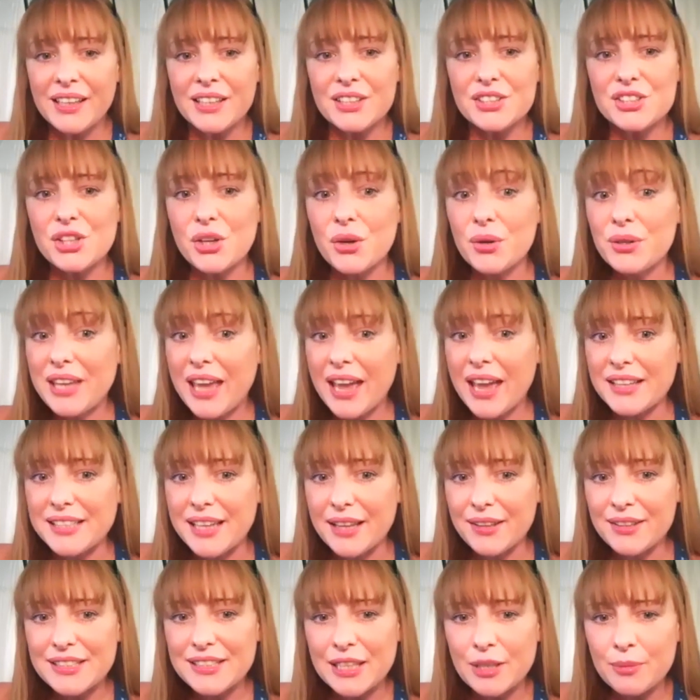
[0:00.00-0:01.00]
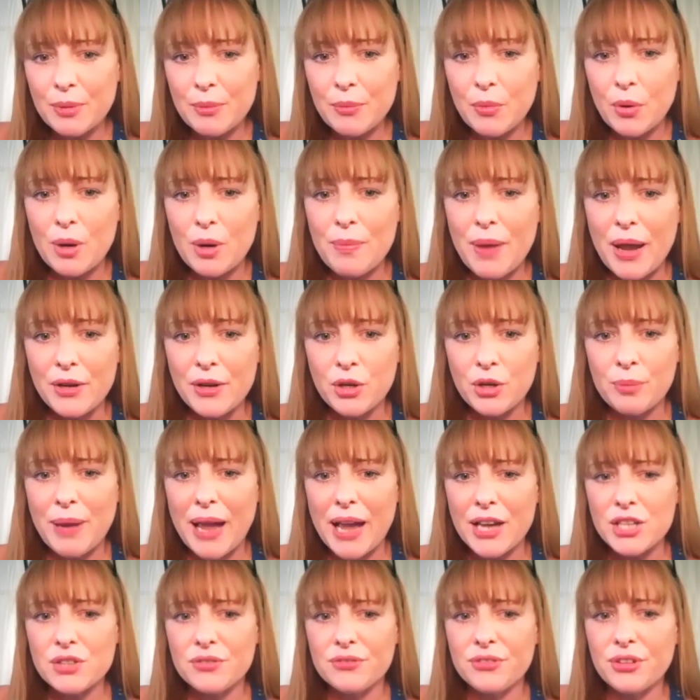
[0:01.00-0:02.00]
So yeah, tell us a little bit more about your
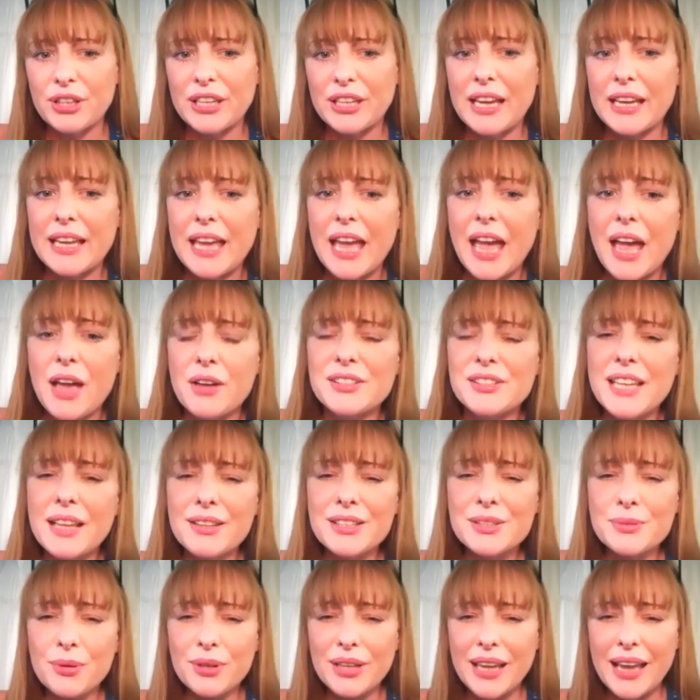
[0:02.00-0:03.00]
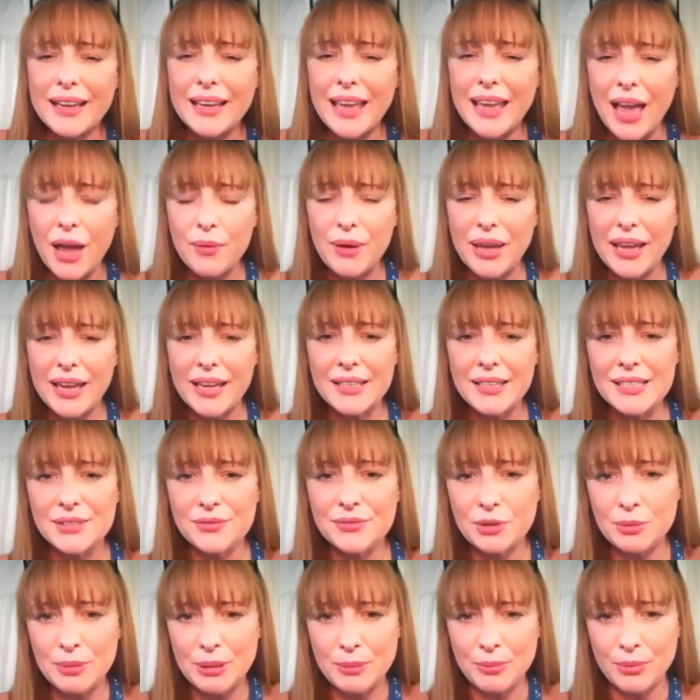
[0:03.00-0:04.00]
passion for cacao. Tell us what cacao is
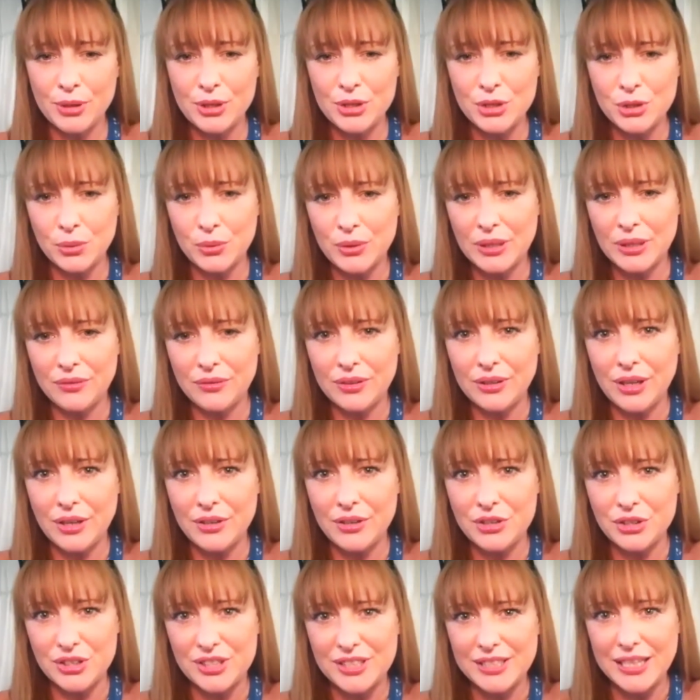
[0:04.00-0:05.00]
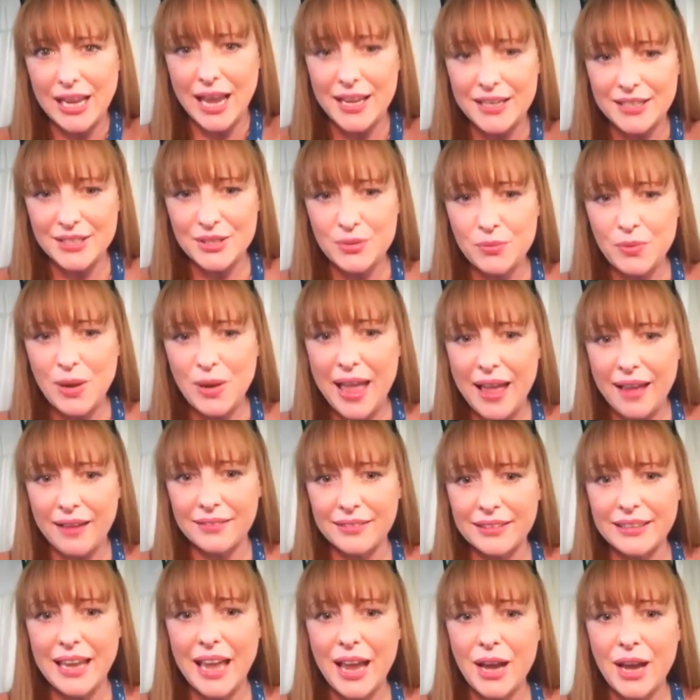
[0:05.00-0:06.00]
for people that don't even understand as well,
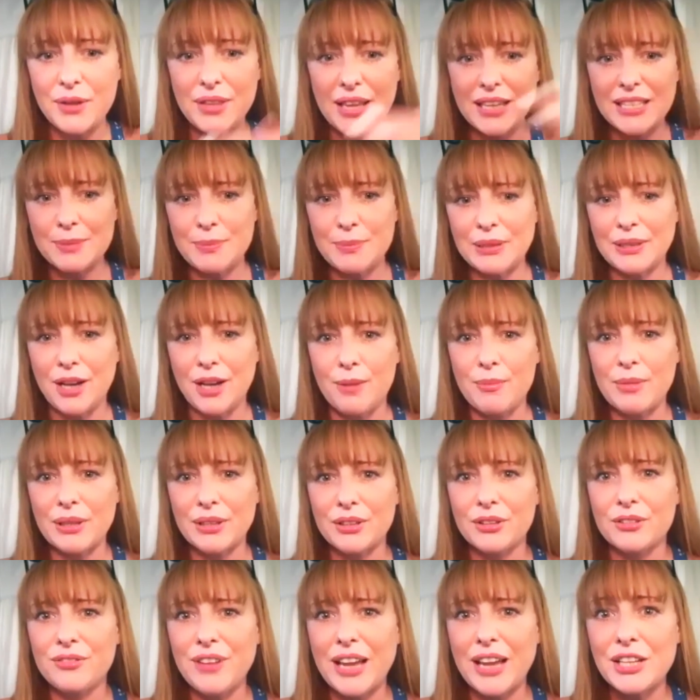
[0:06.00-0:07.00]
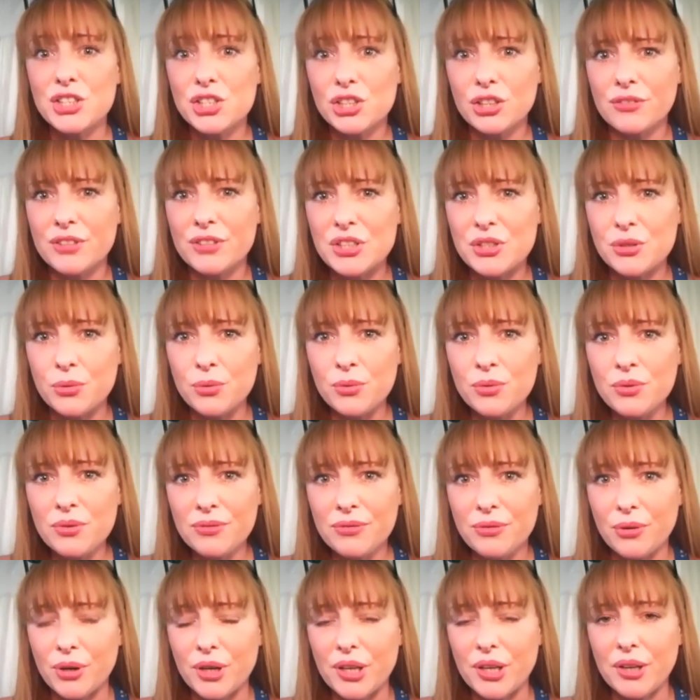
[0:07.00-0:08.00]
and how that's become a little venture of its own
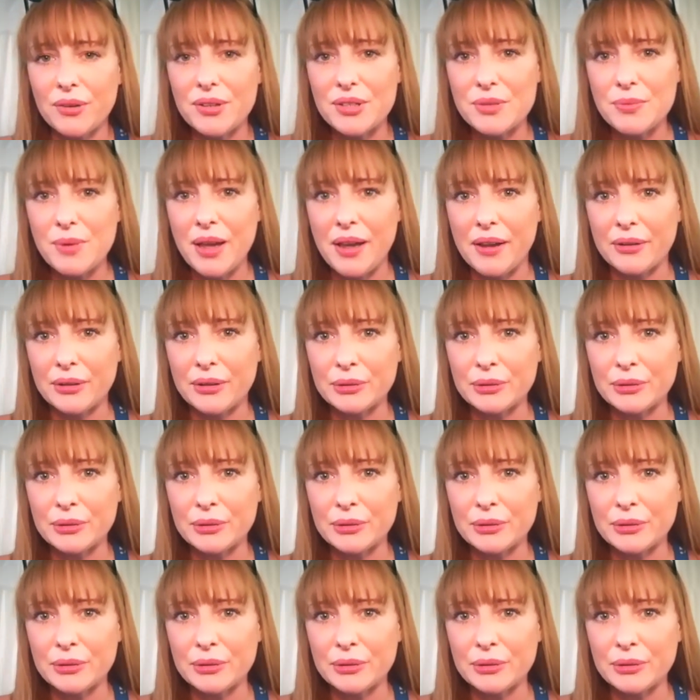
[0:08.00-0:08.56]
for you as well.